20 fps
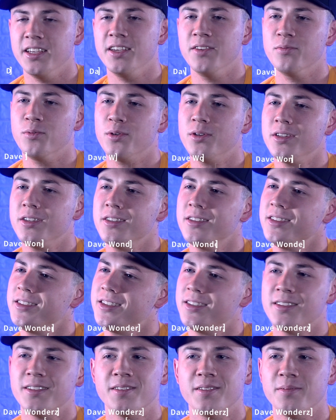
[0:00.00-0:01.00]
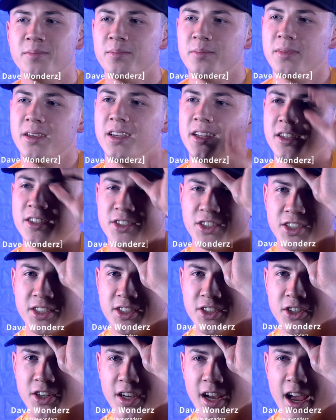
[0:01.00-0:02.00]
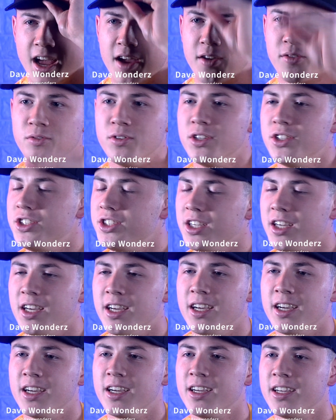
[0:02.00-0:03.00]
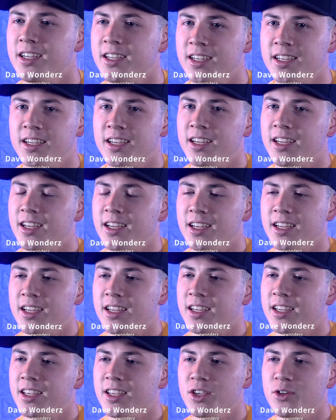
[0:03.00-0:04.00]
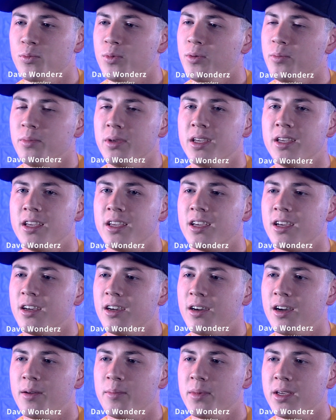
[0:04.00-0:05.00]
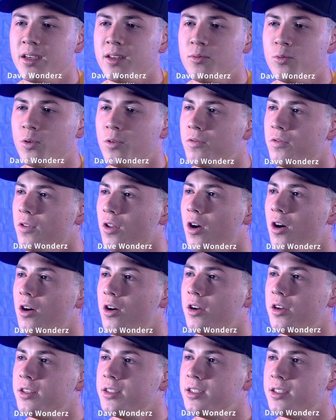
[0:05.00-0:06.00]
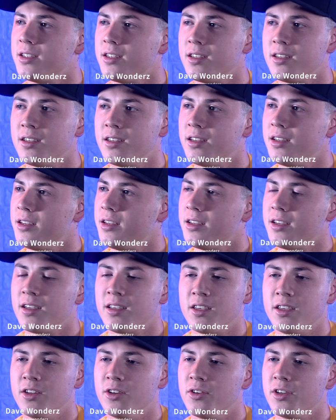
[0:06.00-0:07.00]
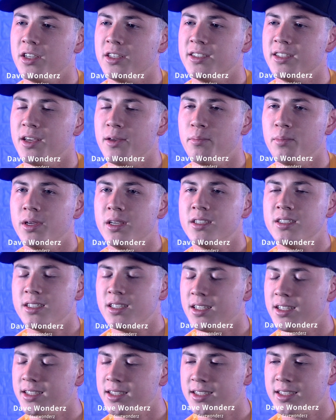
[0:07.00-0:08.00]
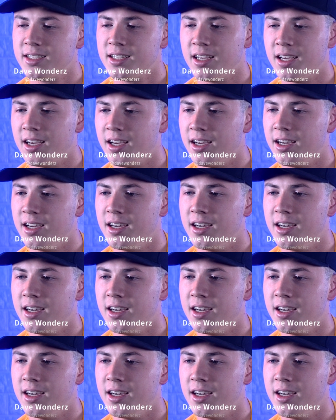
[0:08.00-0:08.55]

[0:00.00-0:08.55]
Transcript: Dave Wonderz, man, he's just your average human being. I mean, with flaws. You know, he's ambitious,